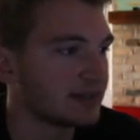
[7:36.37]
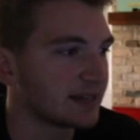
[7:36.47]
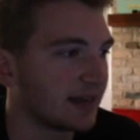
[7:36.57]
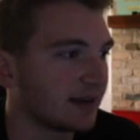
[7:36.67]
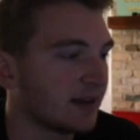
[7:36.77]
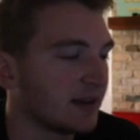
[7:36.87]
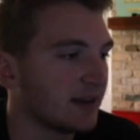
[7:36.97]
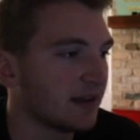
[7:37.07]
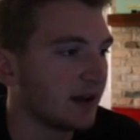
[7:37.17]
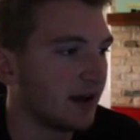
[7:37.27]
He's got
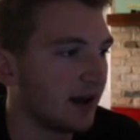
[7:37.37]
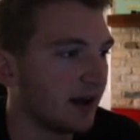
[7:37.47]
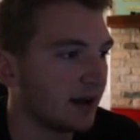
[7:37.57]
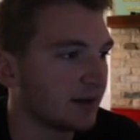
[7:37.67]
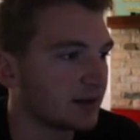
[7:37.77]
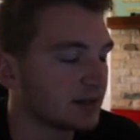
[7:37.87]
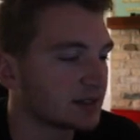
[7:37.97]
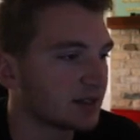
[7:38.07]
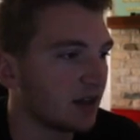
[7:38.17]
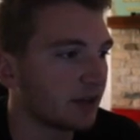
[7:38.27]
uh,
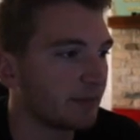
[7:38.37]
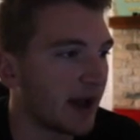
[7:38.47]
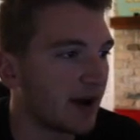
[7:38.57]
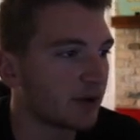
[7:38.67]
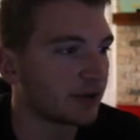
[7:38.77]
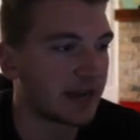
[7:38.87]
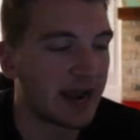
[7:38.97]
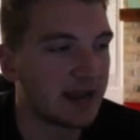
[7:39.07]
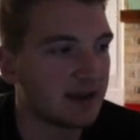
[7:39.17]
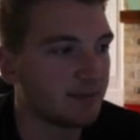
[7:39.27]
solid power,
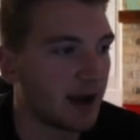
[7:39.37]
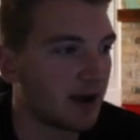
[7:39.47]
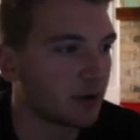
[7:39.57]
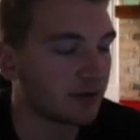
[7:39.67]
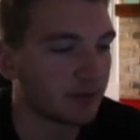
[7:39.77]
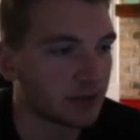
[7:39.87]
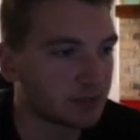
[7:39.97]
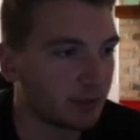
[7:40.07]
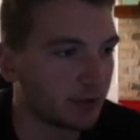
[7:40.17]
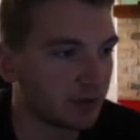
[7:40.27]
90 power
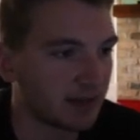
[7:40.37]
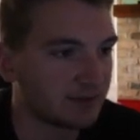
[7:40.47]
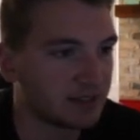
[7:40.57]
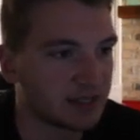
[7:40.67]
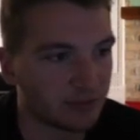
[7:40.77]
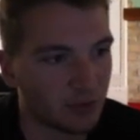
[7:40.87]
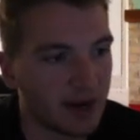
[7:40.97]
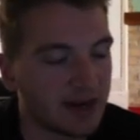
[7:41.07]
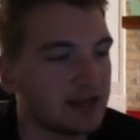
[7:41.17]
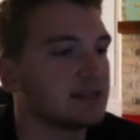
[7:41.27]
versus both lefties and
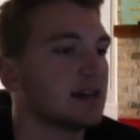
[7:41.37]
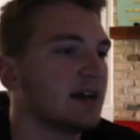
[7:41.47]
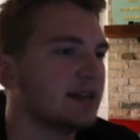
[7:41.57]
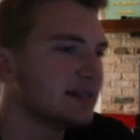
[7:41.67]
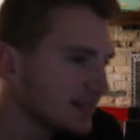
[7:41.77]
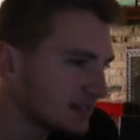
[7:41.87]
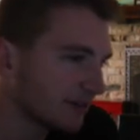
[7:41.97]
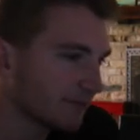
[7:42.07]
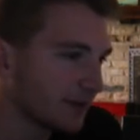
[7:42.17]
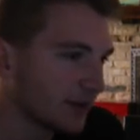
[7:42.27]
righties.
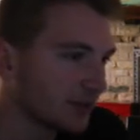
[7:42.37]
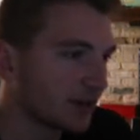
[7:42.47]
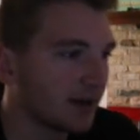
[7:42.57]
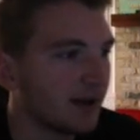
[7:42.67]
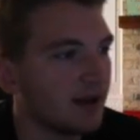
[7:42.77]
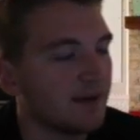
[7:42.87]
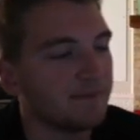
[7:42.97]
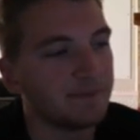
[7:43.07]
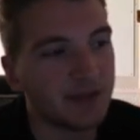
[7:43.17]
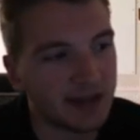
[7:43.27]
Decent fielder,
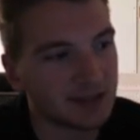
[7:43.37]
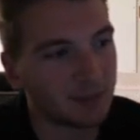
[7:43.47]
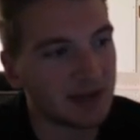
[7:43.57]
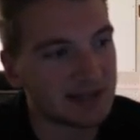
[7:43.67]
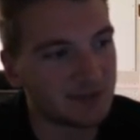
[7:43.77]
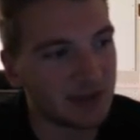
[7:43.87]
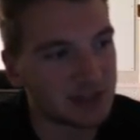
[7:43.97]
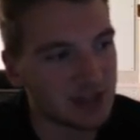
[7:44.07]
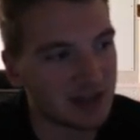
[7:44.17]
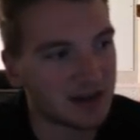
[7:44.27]
not the best
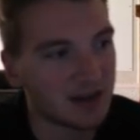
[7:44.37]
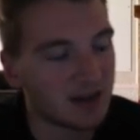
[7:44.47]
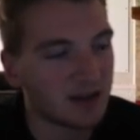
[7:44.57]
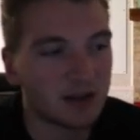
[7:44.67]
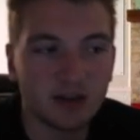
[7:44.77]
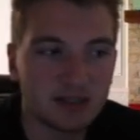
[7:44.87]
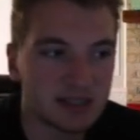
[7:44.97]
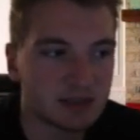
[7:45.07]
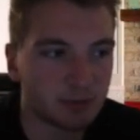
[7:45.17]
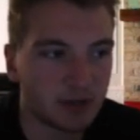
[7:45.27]
vision, good
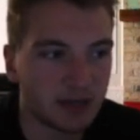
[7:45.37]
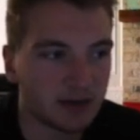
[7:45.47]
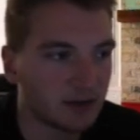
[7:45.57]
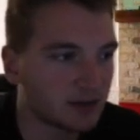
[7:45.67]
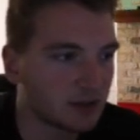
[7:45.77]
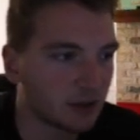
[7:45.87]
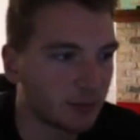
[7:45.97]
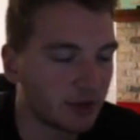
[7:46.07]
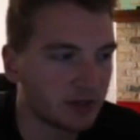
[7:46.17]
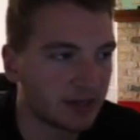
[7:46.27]
discipline, good
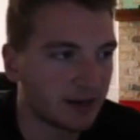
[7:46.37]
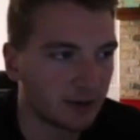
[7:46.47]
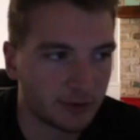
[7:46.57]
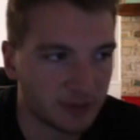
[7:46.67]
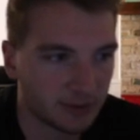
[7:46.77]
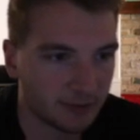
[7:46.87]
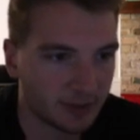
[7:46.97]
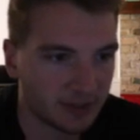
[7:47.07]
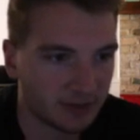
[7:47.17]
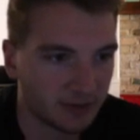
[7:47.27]
durability. I don't know what
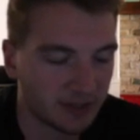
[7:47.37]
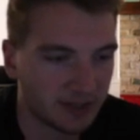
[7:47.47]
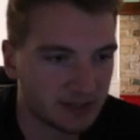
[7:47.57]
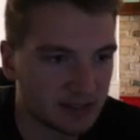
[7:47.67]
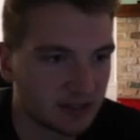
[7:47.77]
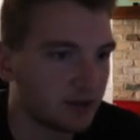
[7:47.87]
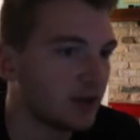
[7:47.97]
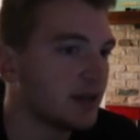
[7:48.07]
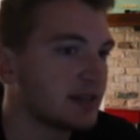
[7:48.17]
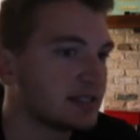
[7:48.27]
durability really does to you.